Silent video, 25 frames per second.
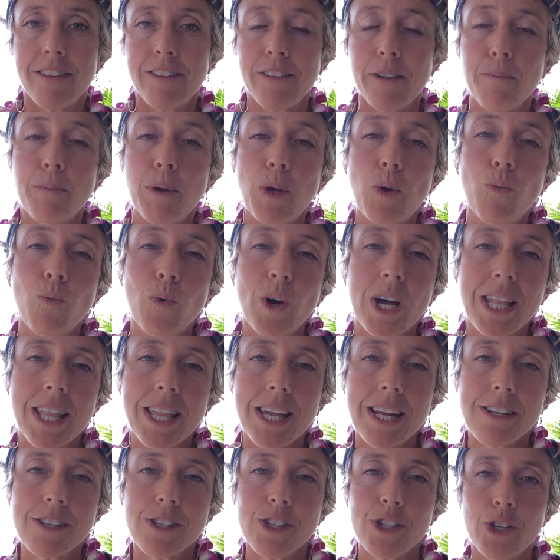To be
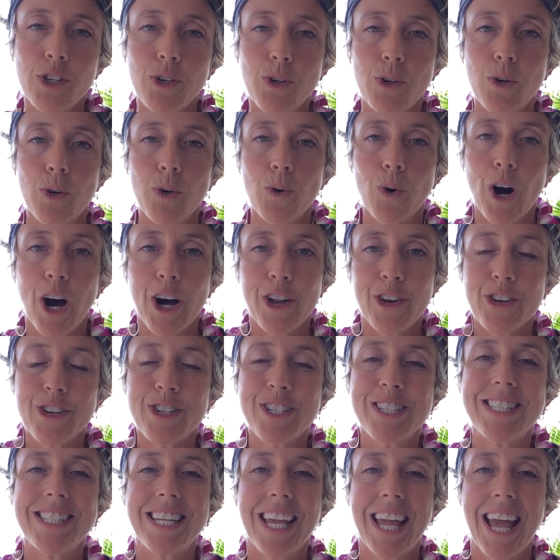willing to
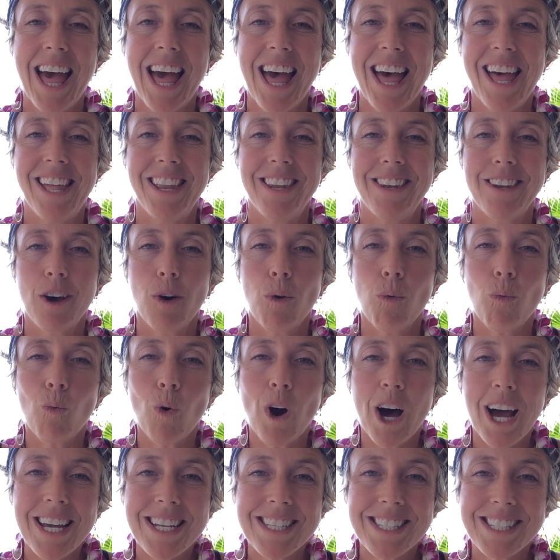understand
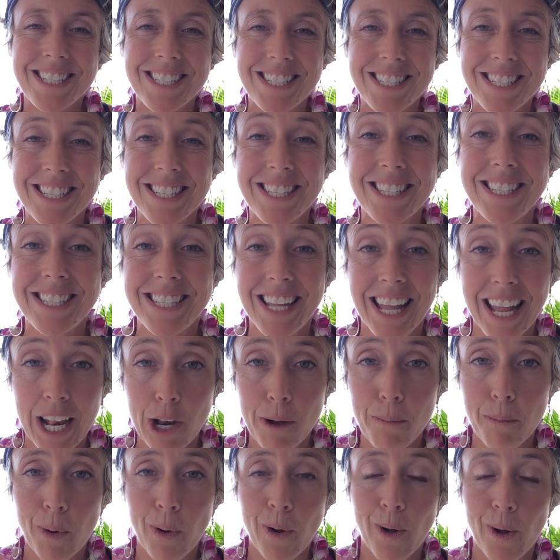what is a
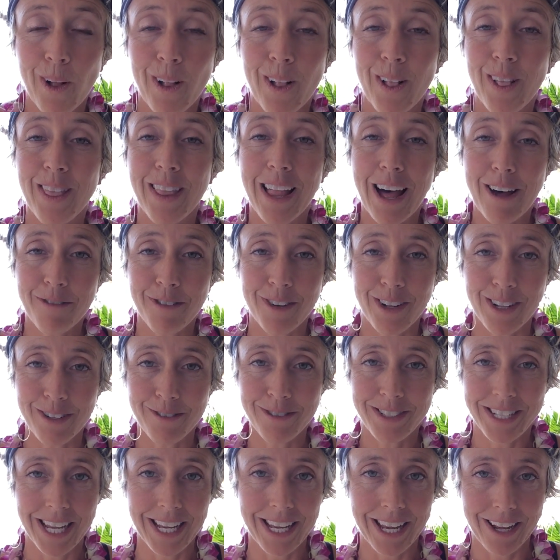sustainable level
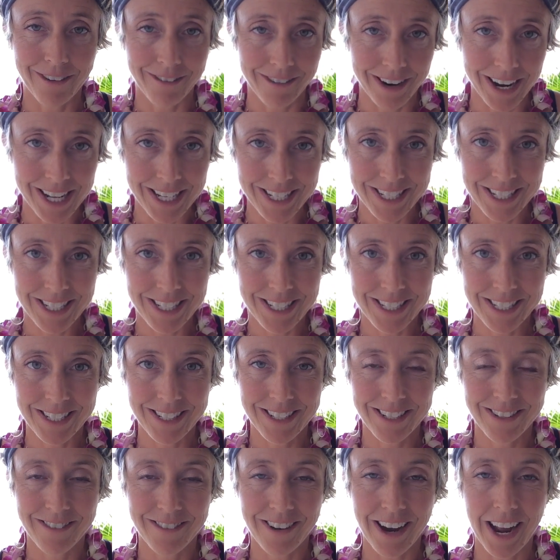of taking risks,
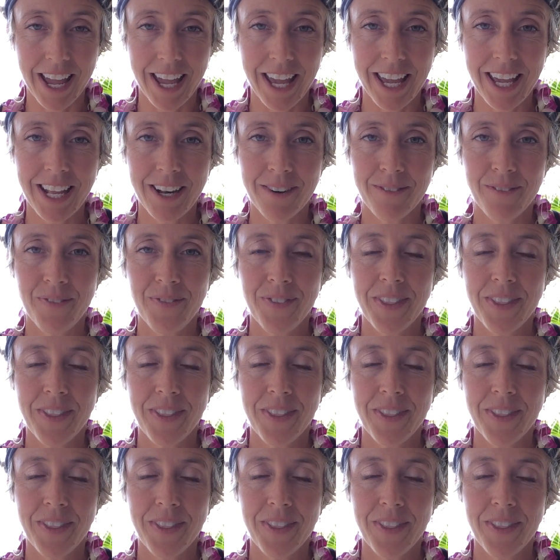right?